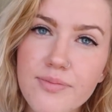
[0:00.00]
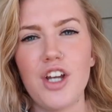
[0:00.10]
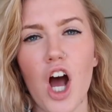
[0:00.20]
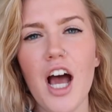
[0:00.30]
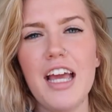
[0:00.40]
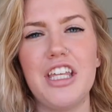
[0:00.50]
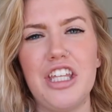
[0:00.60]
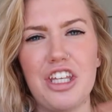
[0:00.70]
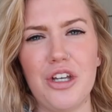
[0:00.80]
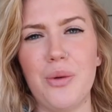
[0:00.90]
Not
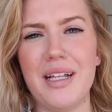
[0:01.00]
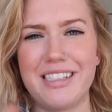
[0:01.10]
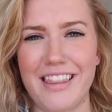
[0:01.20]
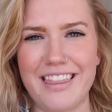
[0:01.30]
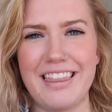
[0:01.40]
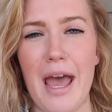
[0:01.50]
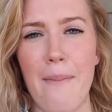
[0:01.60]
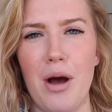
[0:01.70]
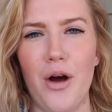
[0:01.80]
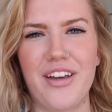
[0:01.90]
you, it's
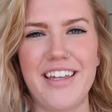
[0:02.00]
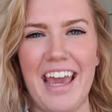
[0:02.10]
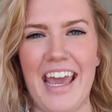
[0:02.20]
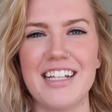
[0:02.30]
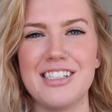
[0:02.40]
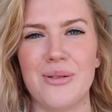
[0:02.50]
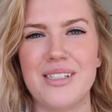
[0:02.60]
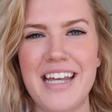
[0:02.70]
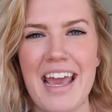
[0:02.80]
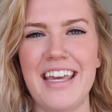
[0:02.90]
them, okay?
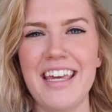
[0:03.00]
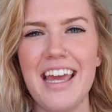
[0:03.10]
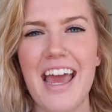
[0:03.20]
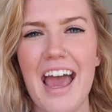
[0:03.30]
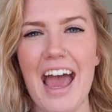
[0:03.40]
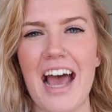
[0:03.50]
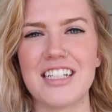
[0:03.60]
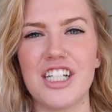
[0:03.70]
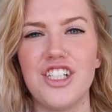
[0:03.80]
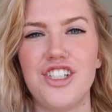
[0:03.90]
So take it
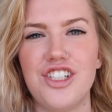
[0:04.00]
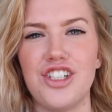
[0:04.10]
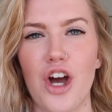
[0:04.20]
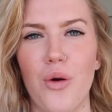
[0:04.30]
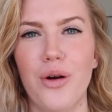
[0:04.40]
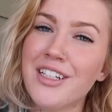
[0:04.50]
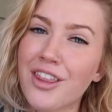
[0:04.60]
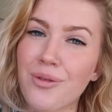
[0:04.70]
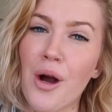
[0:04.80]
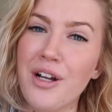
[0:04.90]
as a joke. To
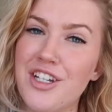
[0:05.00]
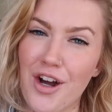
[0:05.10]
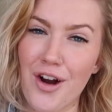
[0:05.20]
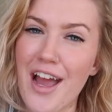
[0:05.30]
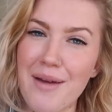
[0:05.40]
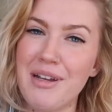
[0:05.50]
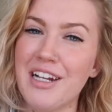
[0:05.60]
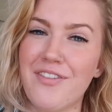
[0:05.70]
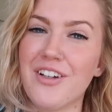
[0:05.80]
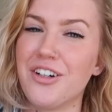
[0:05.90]
throw a dart at
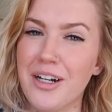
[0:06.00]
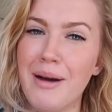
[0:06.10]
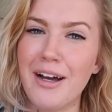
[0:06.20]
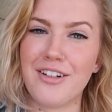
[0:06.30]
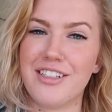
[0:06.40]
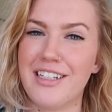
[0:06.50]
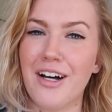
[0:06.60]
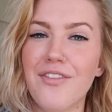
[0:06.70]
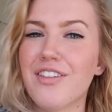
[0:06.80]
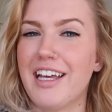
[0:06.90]
me to feel good about
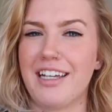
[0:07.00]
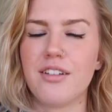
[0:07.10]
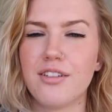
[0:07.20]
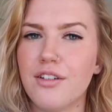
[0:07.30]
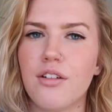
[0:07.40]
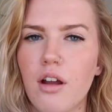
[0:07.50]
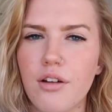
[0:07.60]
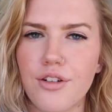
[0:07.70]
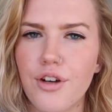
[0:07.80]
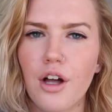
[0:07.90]
yourself, like,
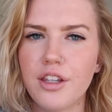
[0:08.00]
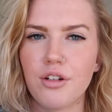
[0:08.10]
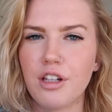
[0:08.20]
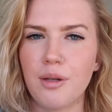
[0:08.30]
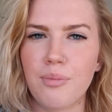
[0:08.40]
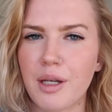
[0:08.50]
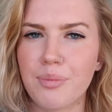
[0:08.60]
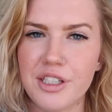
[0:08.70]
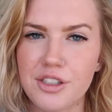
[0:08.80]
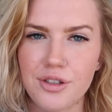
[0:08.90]
not literally,
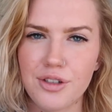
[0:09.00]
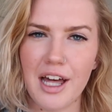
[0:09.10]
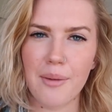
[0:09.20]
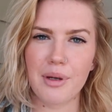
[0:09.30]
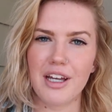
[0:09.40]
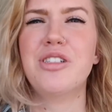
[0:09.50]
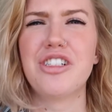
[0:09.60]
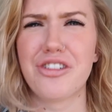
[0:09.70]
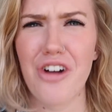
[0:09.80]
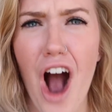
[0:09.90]
like, please don't do that, but
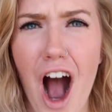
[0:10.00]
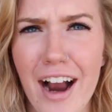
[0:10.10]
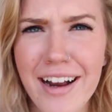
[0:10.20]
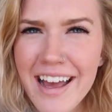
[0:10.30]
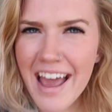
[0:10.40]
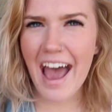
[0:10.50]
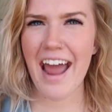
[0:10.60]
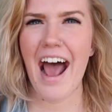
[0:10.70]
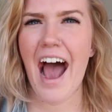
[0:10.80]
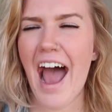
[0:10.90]
strong
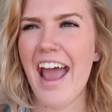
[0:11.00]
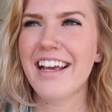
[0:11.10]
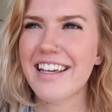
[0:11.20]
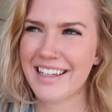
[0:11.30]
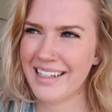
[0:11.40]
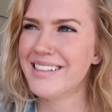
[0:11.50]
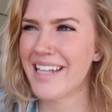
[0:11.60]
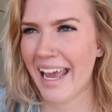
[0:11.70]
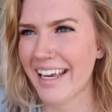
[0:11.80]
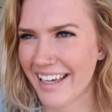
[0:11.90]
and I can
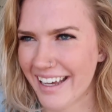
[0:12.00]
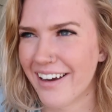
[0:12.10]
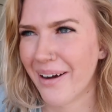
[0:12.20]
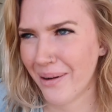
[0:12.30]
take it,